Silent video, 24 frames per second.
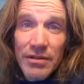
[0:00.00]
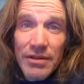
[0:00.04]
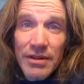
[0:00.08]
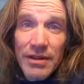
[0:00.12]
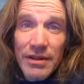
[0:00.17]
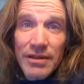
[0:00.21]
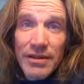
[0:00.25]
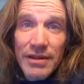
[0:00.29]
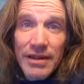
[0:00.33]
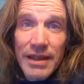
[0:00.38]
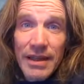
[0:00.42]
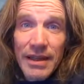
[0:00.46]

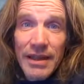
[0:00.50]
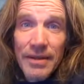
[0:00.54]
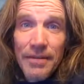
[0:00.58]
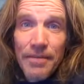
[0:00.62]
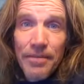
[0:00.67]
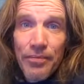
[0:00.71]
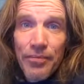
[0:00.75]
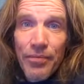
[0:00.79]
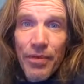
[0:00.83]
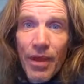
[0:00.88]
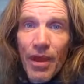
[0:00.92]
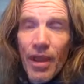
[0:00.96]
You see,
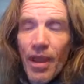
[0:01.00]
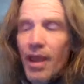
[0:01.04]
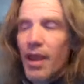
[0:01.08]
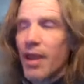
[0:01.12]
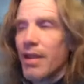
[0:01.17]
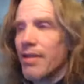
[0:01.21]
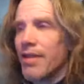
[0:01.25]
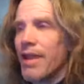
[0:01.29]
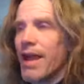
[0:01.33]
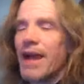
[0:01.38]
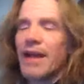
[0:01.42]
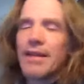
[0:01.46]

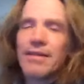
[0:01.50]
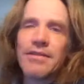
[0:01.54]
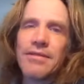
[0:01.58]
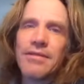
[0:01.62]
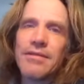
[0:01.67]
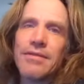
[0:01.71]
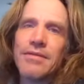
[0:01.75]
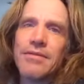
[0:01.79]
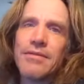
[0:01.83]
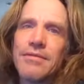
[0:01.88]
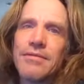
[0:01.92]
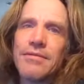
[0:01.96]
and
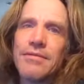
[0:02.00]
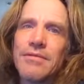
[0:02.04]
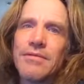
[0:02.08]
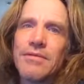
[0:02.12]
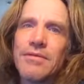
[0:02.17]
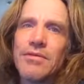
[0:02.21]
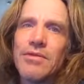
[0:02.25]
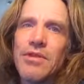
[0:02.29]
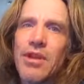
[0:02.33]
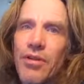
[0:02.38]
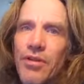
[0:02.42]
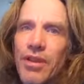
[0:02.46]
that's
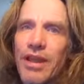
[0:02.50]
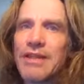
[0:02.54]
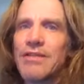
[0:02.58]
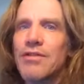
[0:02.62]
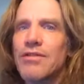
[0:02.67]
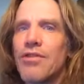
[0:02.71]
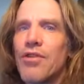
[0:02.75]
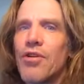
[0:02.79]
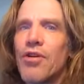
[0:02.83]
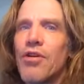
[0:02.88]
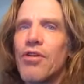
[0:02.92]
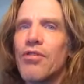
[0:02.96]
no,
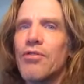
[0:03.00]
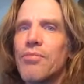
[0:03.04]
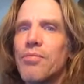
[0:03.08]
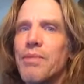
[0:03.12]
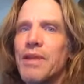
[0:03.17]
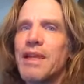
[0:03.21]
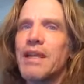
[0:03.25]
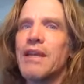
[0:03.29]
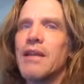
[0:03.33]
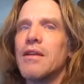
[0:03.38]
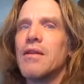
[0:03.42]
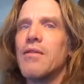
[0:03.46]
that's called
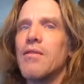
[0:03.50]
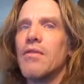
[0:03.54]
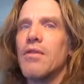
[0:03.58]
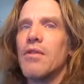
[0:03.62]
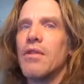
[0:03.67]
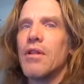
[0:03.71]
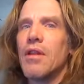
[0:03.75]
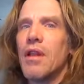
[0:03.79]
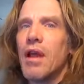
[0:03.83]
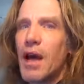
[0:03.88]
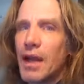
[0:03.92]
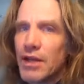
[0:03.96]
being
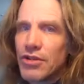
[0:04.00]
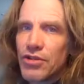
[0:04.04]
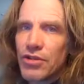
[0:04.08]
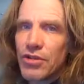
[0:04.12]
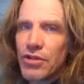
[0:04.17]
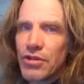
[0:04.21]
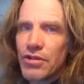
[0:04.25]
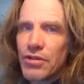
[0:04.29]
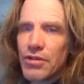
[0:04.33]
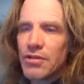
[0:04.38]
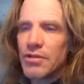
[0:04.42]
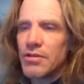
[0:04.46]

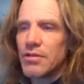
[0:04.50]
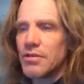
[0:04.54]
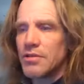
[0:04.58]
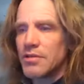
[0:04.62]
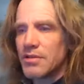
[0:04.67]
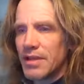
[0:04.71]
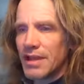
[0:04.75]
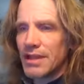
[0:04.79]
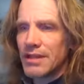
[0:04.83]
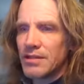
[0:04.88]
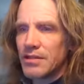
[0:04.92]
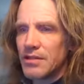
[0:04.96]
logical,
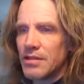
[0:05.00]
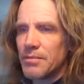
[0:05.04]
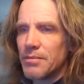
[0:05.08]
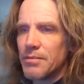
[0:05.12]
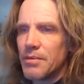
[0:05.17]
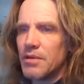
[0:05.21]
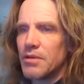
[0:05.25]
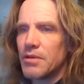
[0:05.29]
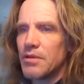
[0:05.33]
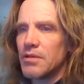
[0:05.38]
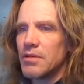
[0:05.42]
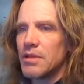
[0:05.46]

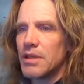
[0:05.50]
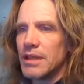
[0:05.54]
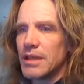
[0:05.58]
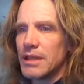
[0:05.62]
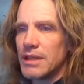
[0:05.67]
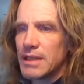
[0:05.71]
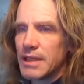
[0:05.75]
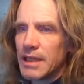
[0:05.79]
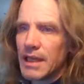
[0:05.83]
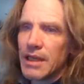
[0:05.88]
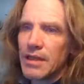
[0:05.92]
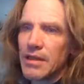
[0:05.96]
sensible,
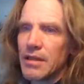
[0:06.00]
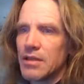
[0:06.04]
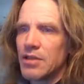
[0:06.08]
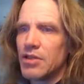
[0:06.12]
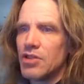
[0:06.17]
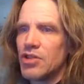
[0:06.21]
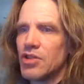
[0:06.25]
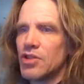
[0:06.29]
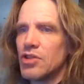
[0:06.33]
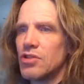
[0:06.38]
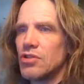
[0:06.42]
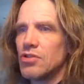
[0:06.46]

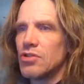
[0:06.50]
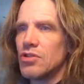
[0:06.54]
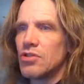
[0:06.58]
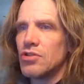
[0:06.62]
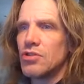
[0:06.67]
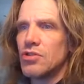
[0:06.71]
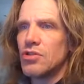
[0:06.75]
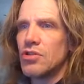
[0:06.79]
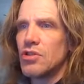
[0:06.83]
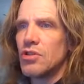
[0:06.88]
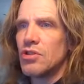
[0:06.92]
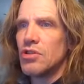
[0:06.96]

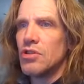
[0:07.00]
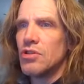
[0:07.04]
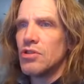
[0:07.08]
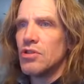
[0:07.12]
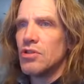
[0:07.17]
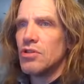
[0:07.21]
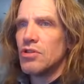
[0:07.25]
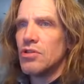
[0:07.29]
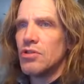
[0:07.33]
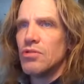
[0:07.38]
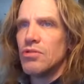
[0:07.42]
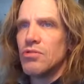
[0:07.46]
intelligent,
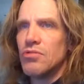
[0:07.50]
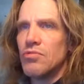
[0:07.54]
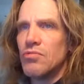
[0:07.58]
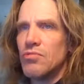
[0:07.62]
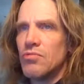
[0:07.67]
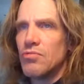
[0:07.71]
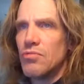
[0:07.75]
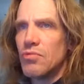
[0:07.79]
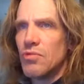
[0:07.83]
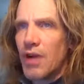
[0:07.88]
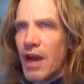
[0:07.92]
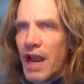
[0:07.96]

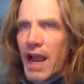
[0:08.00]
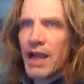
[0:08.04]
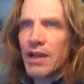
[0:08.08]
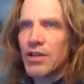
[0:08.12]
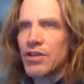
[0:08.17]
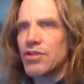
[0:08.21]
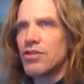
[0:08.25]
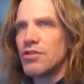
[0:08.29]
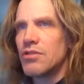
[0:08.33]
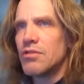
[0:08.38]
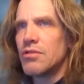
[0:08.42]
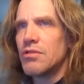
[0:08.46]

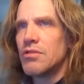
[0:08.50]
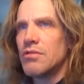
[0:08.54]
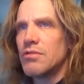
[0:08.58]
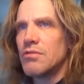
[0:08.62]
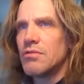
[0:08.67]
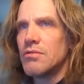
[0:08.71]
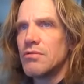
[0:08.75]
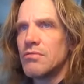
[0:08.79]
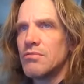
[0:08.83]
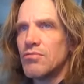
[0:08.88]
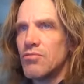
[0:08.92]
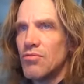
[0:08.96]
rational,
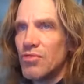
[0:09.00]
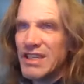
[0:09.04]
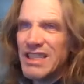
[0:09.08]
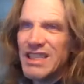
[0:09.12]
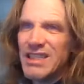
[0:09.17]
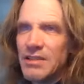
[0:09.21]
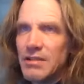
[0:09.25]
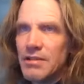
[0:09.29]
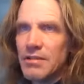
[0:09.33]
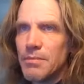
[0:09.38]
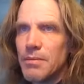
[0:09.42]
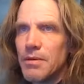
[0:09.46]

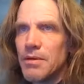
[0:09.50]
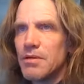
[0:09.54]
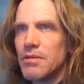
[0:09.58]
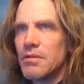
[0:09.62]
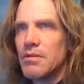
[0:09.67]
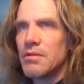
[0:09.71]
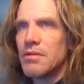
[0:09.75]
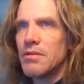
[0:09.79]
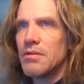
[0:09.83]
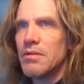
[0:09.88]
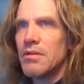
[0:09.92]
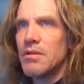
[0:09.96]
reasonable.